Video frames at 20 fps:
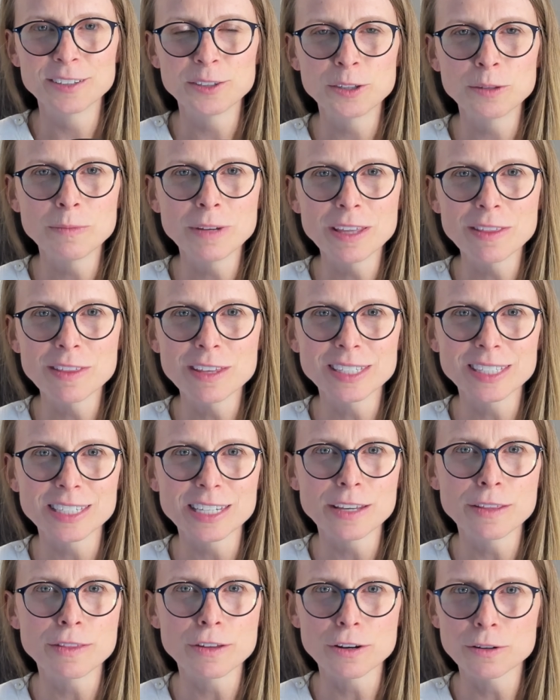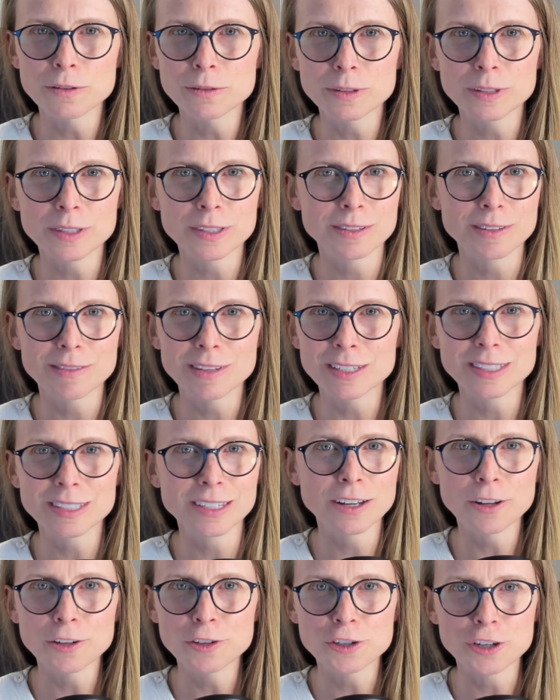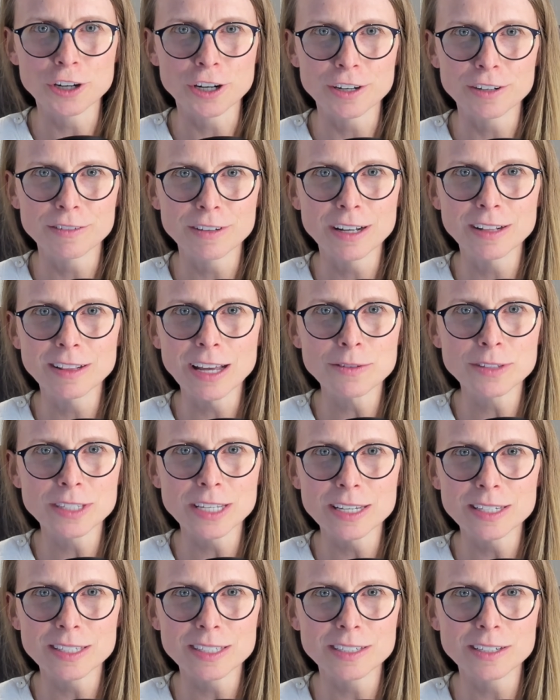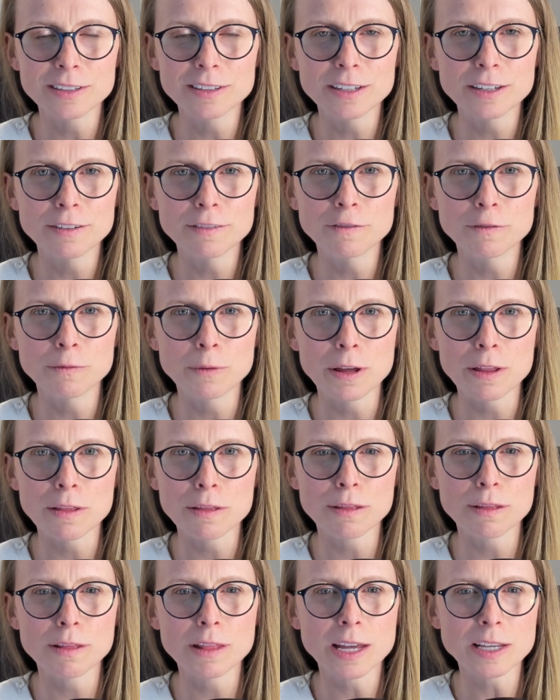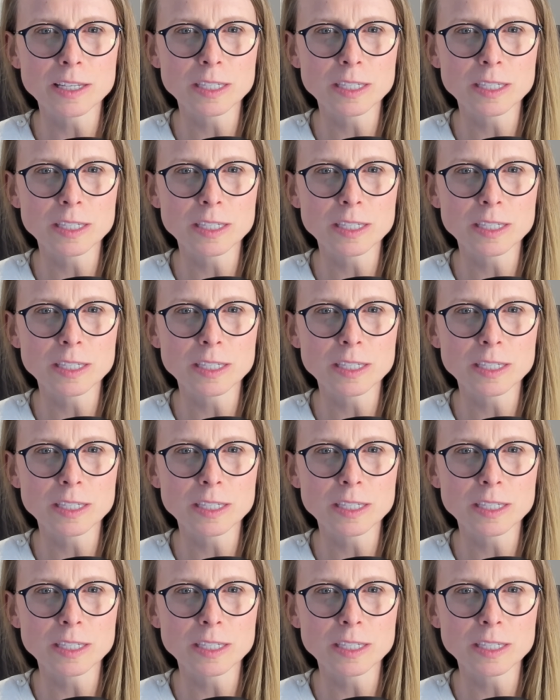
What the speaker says: To me, this ethos, this culture, allows us to live with less